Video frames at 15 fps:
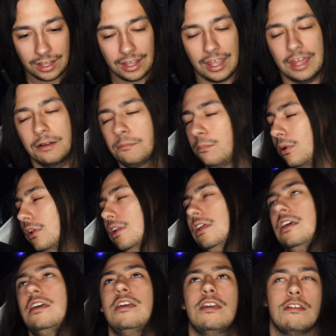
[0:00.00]
And
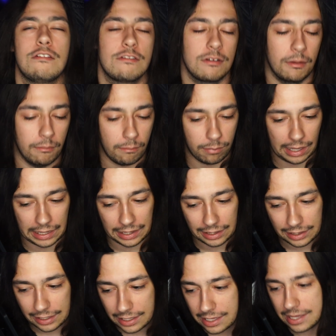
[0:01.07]
please,
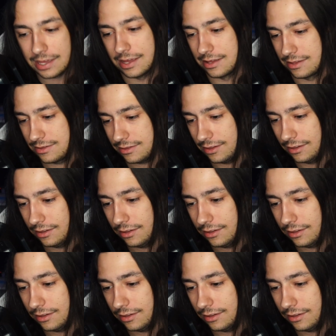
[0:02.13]
please